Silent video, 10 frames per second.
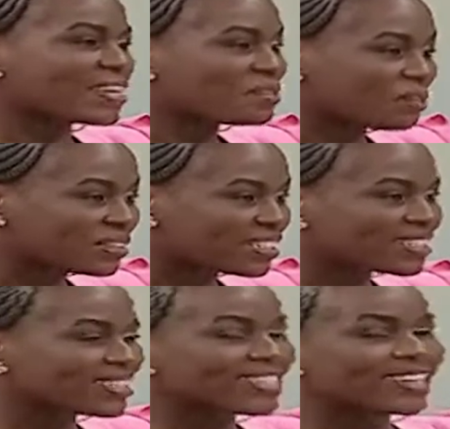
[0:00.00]
not.
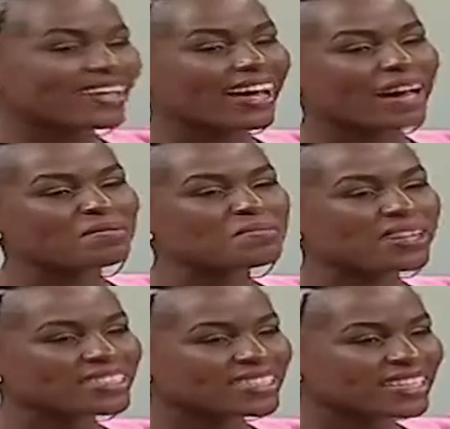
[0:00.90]
Mm -hmm. I'm
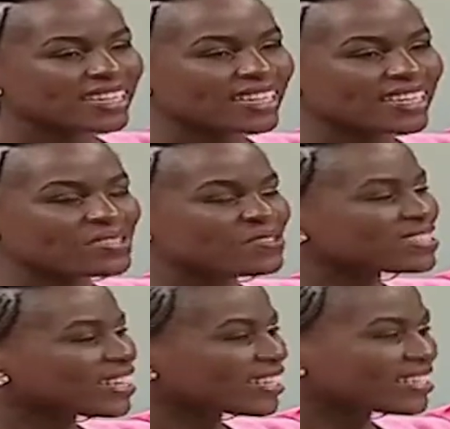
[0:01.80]
imagining in your
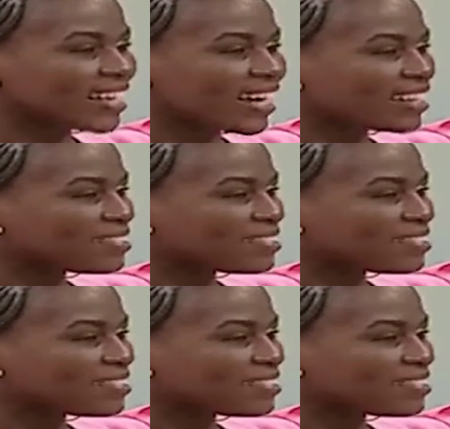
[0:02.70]
sector,